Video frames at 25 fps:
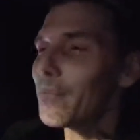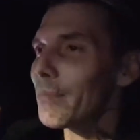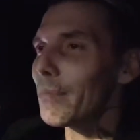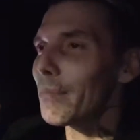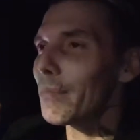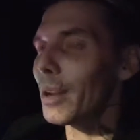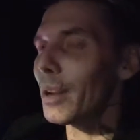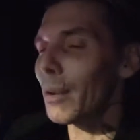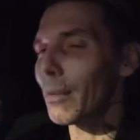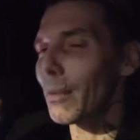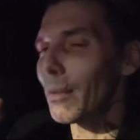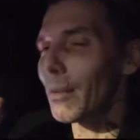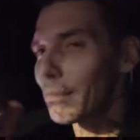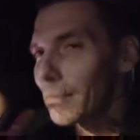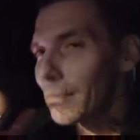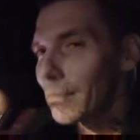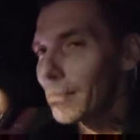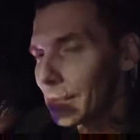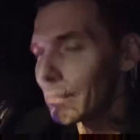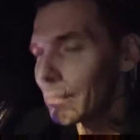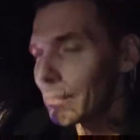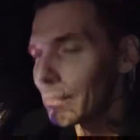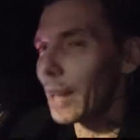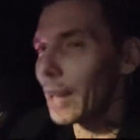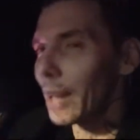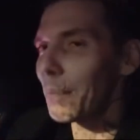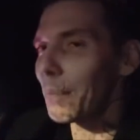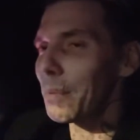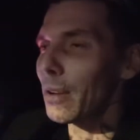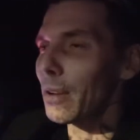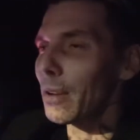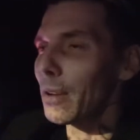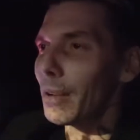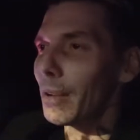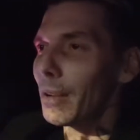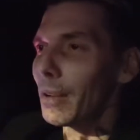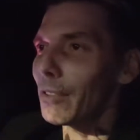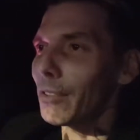you know, let it be
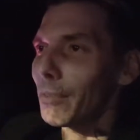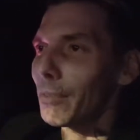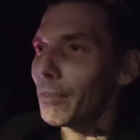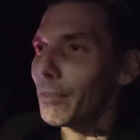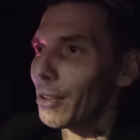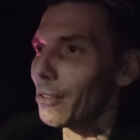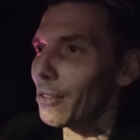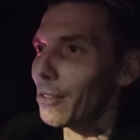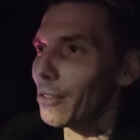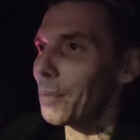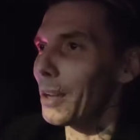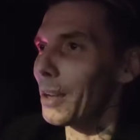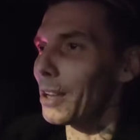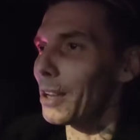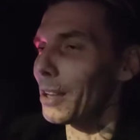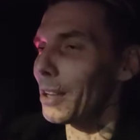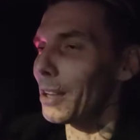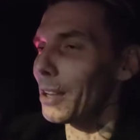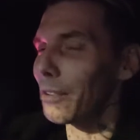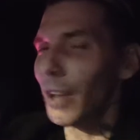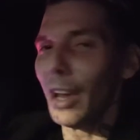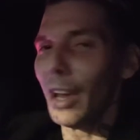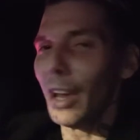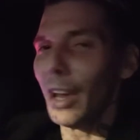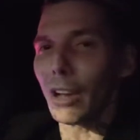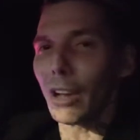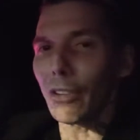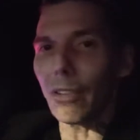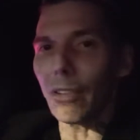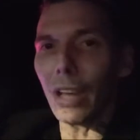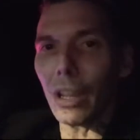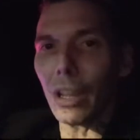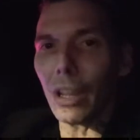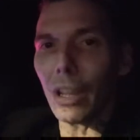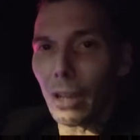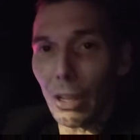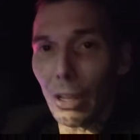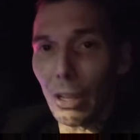known that's a speculation. Because you
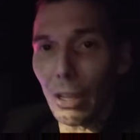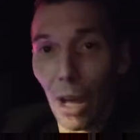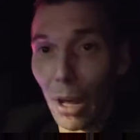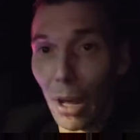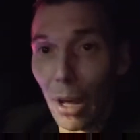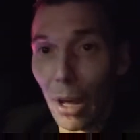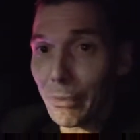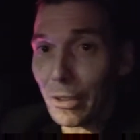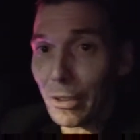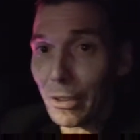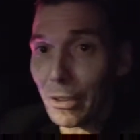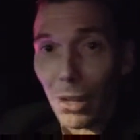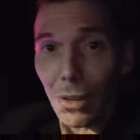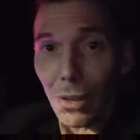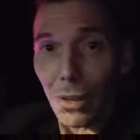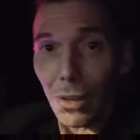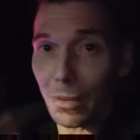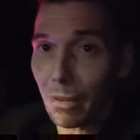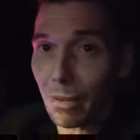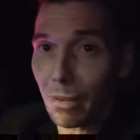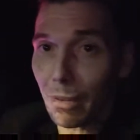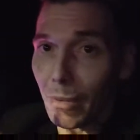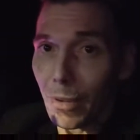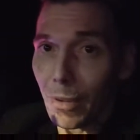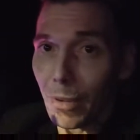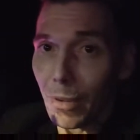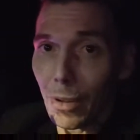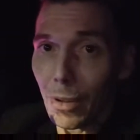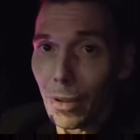get, cause I'm telling you, dude.